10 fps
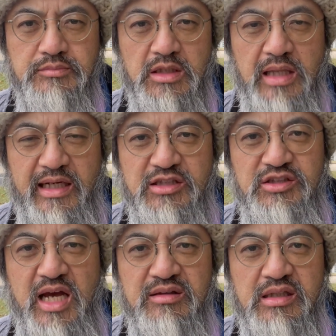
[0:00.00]
Like I
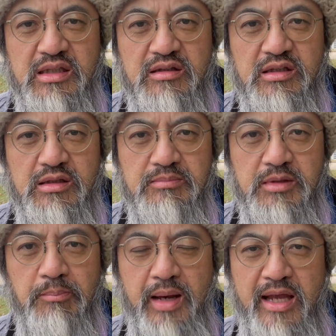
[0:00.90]
said, the
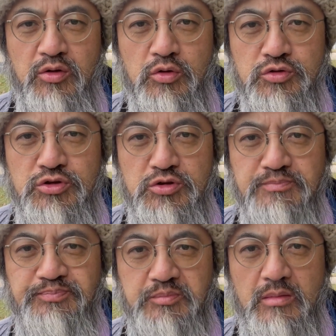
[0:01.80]
bangus,
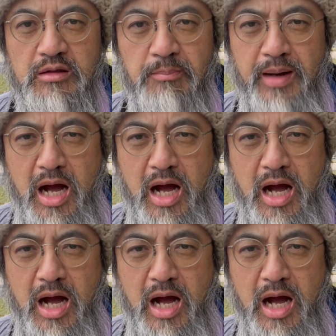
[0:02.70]
the